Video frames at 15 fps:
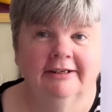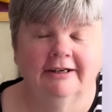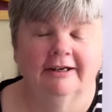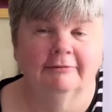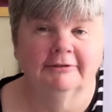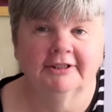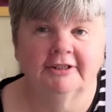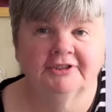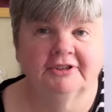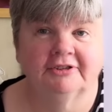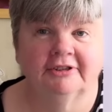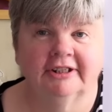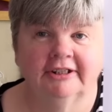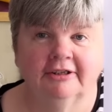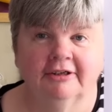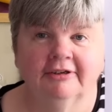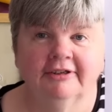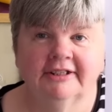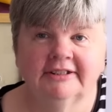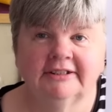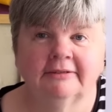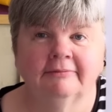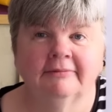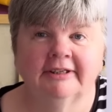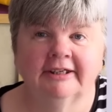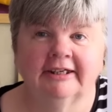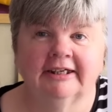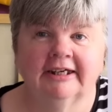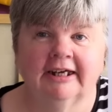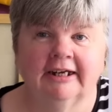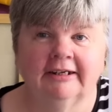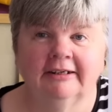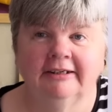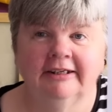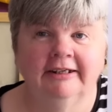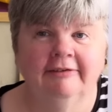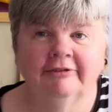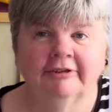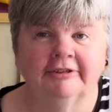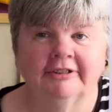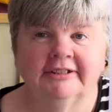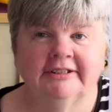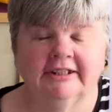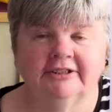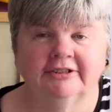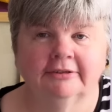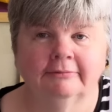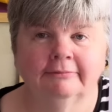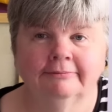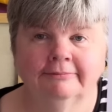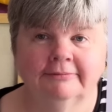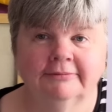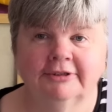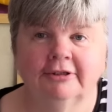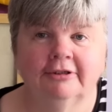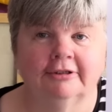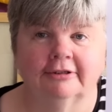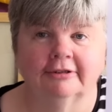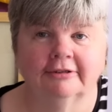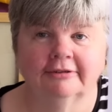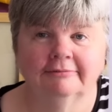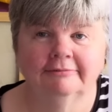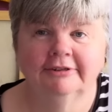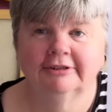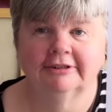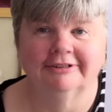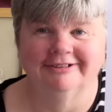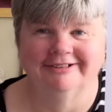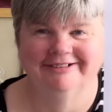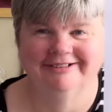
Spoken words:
I was also looking at others and I'm thinking, you're never going to stitch them. Don't look, don't look.